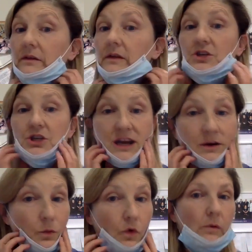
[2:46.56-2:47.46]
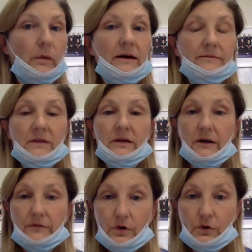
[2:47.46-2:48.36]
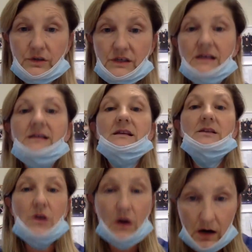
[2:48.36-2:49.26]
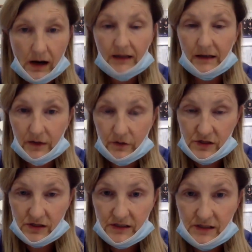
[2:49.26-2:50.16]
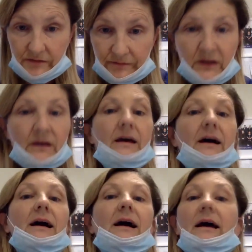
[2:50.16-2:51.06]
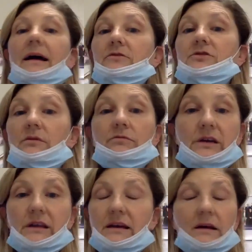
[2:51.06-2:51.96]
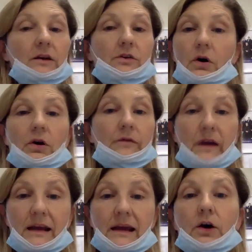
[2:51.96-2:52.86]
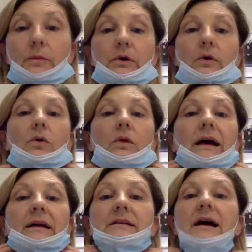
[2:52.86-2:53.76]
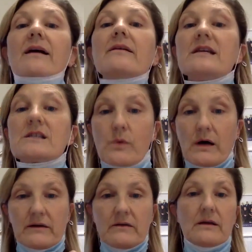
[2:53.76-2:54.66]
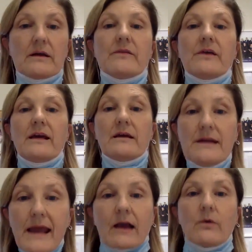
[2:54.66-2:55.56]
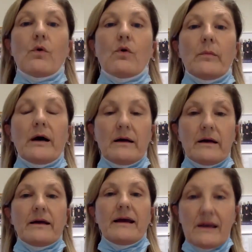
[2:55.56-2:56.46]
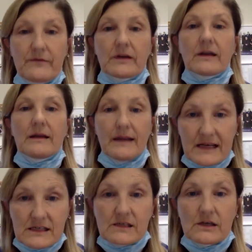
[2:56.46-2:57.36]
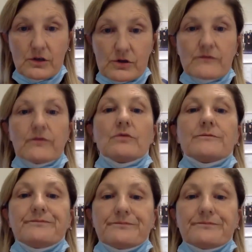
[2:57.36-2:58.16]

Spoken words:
the chin warmer, of course, is entirely useless and really not of any help at all. And this one, the neck warmer, even less useful.